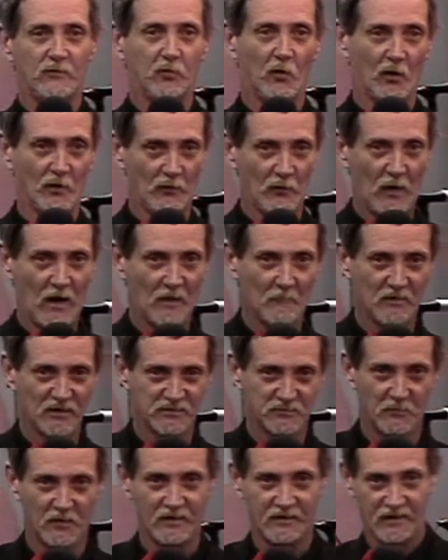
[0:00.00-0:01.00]
you want to know how much
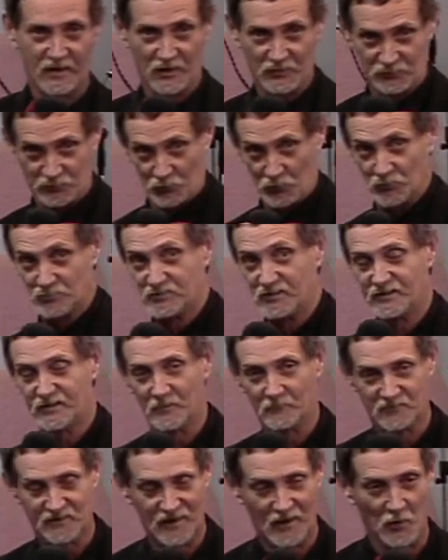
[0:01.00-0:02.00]
money? Asked her. She
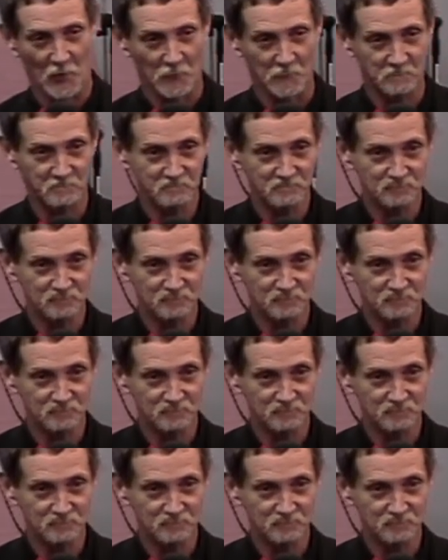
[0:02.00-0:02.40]
kept counting.